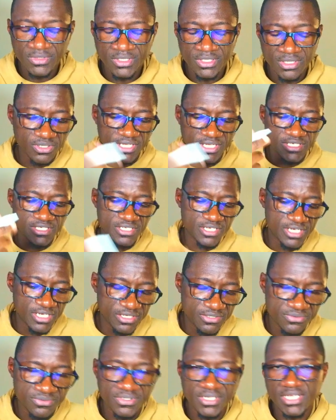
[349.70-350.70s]
Let's say
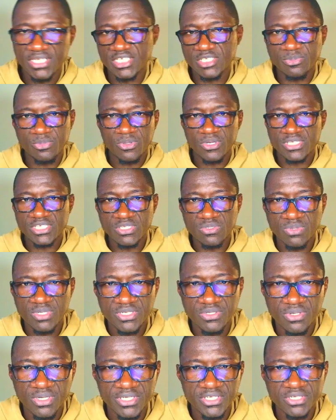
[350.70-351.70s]
that you get this policy when
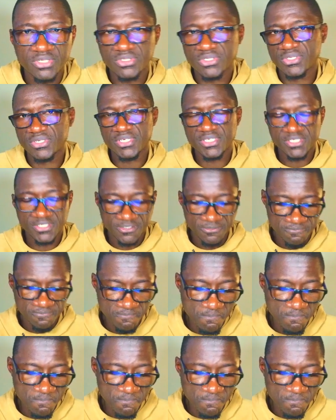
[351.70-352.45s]
you're in your 30s.